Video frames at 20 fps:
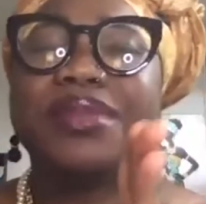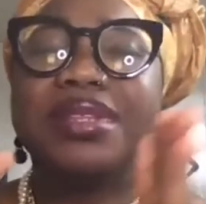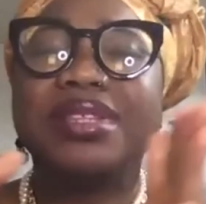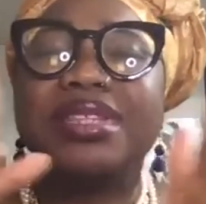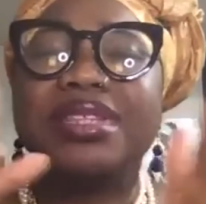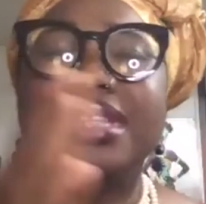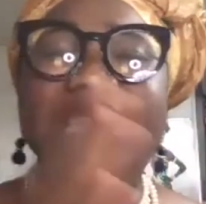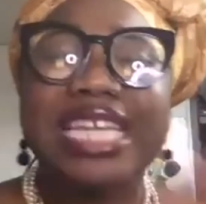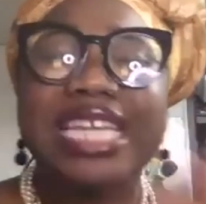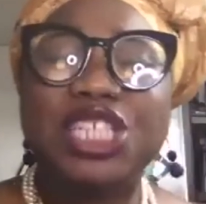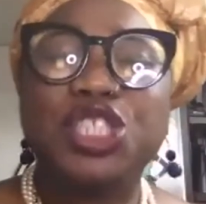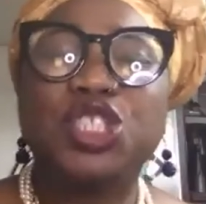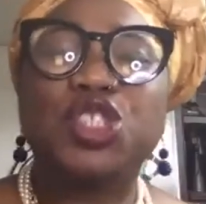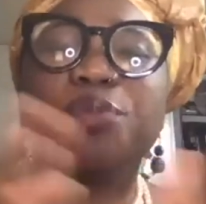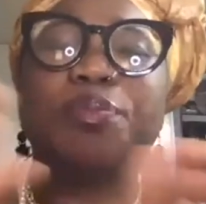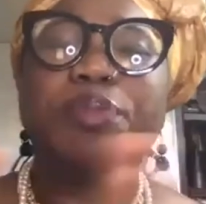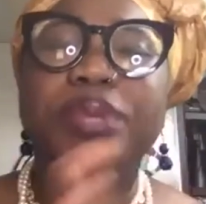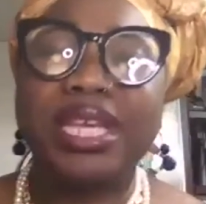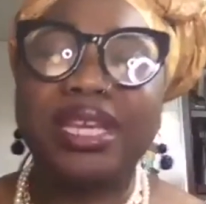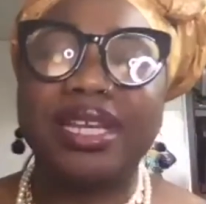need to
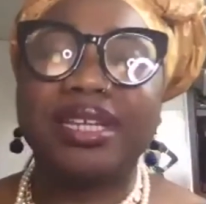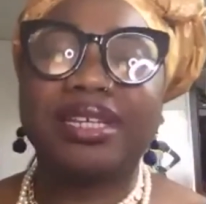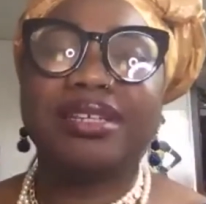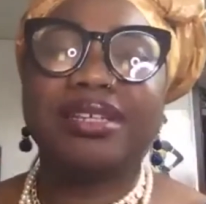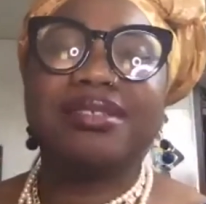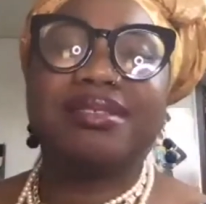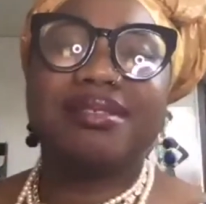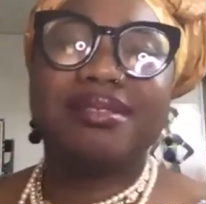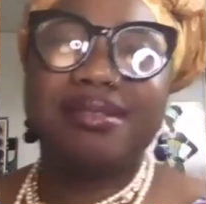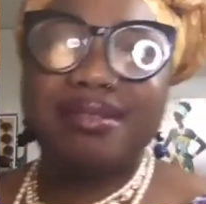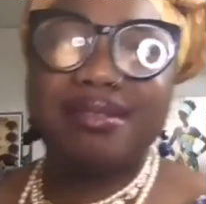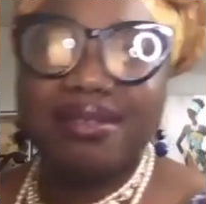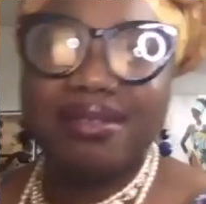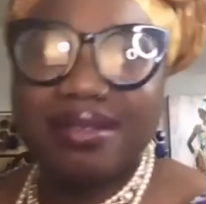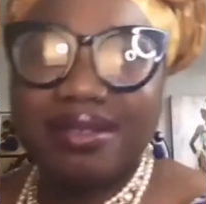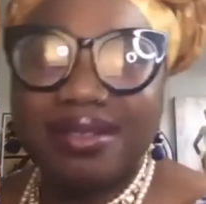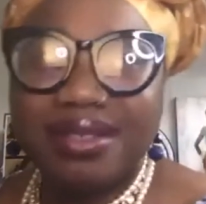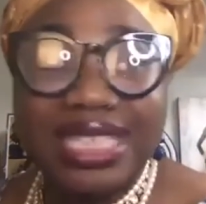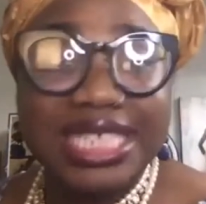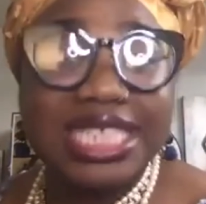be
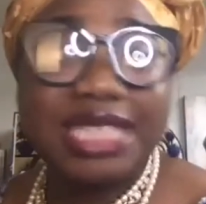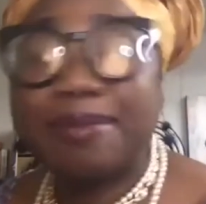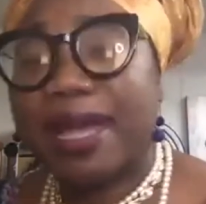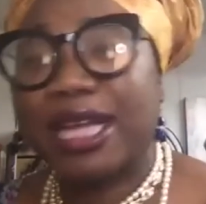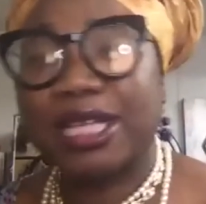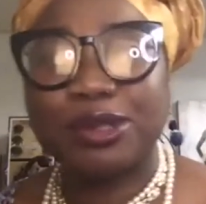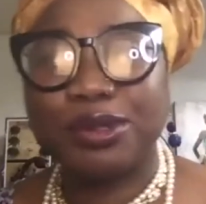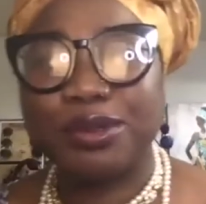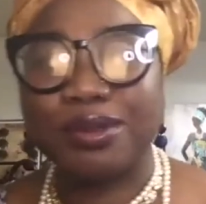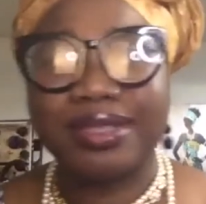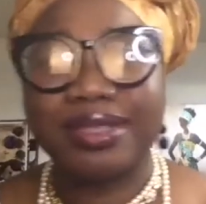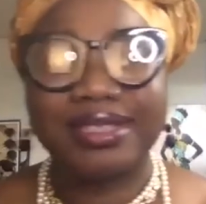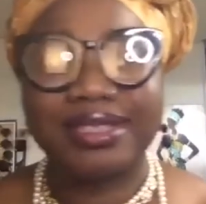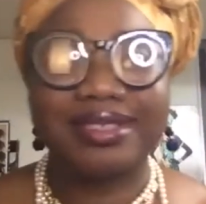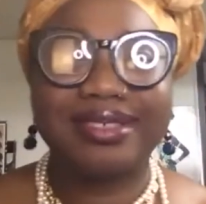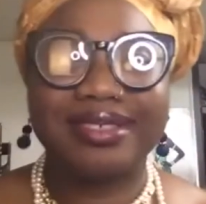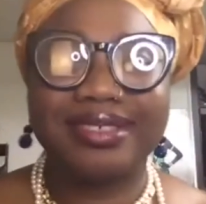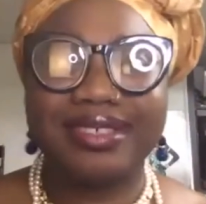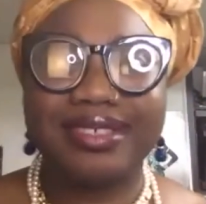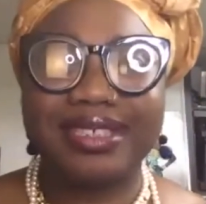dismantled.
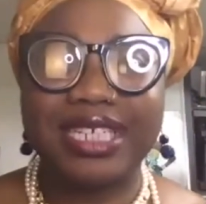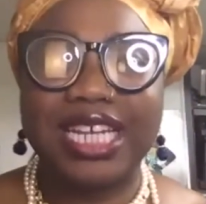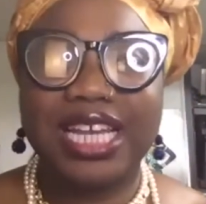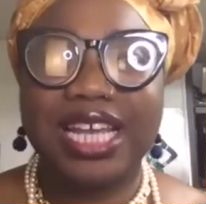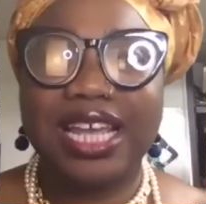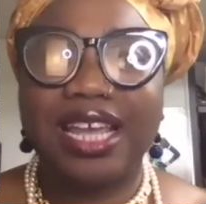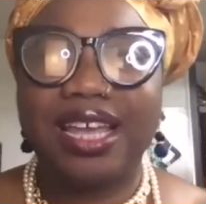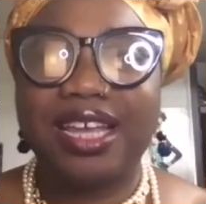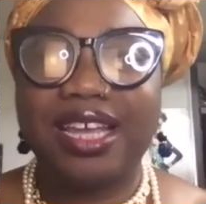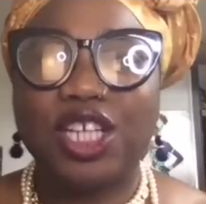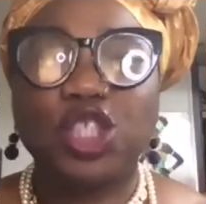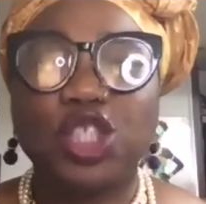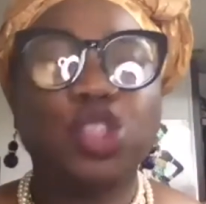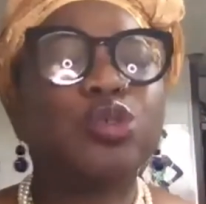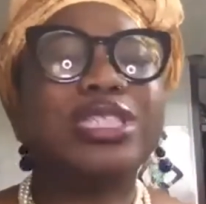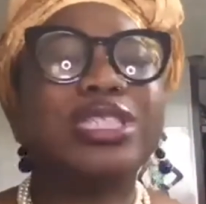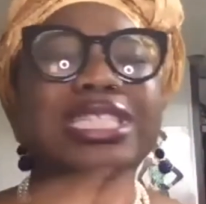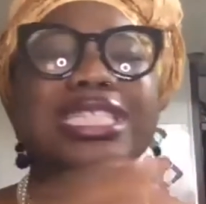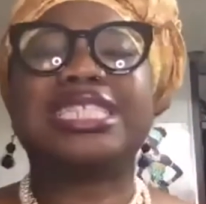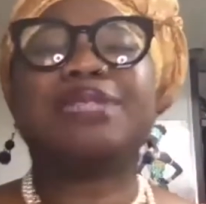To
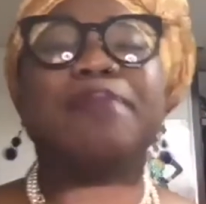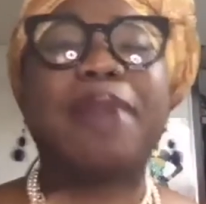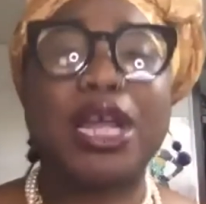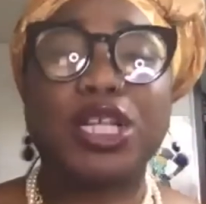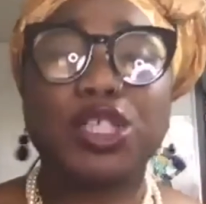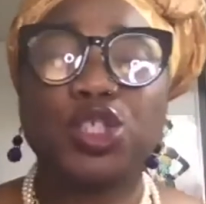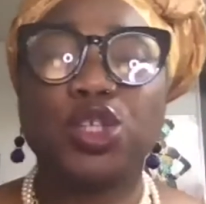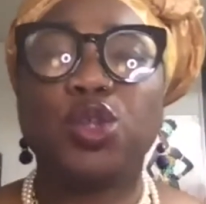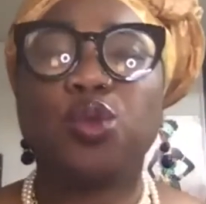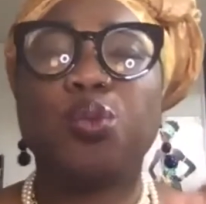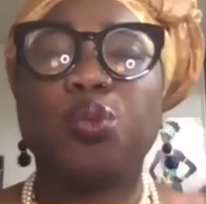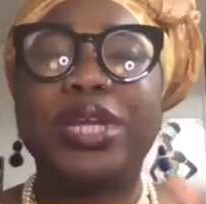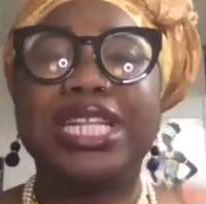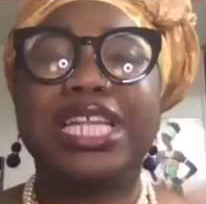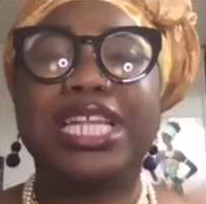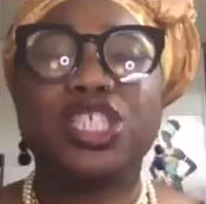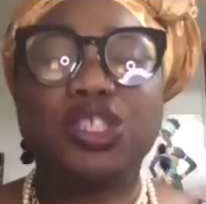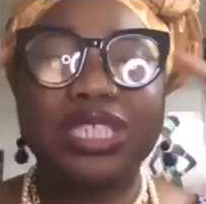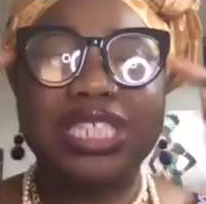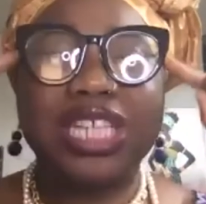dismantle, we
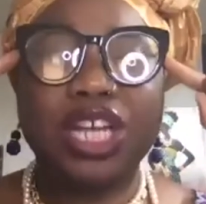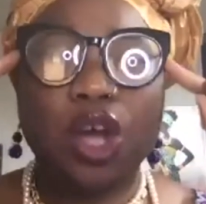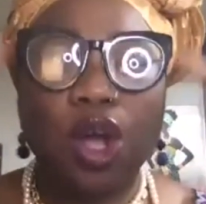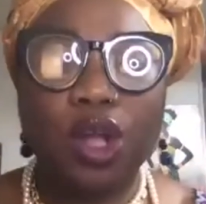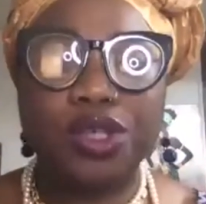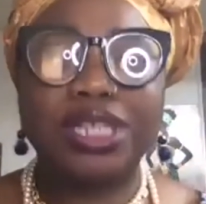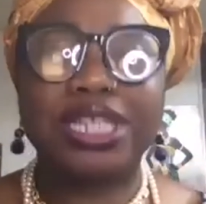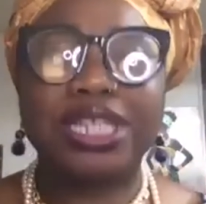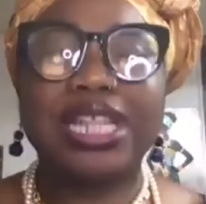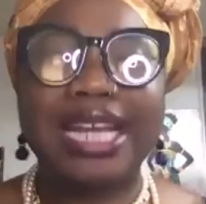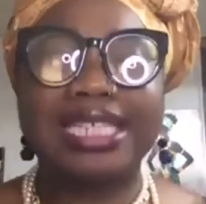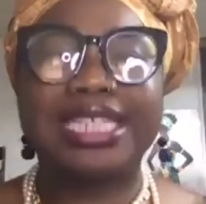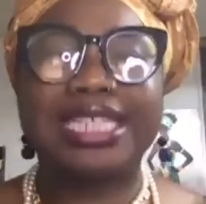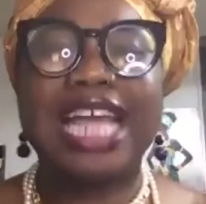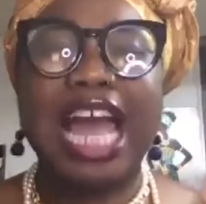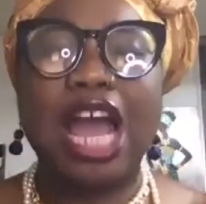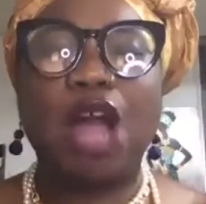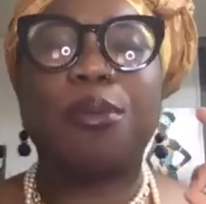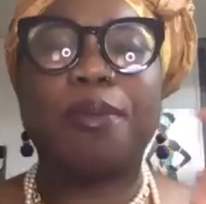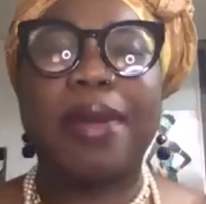need to decolonize
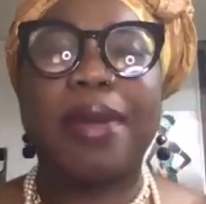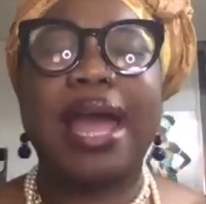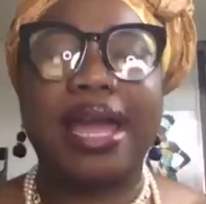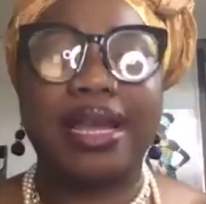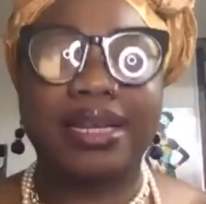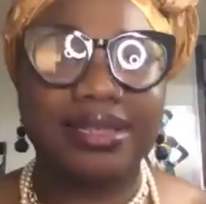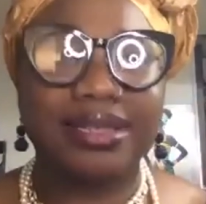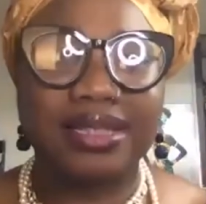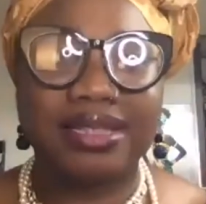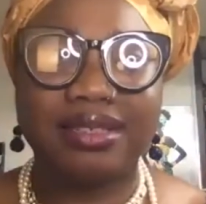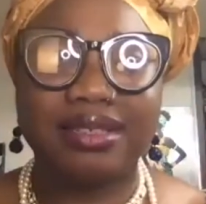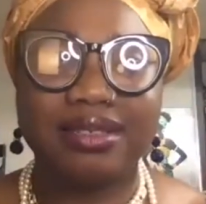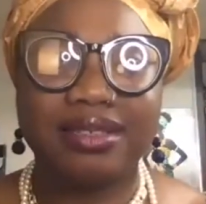our minds.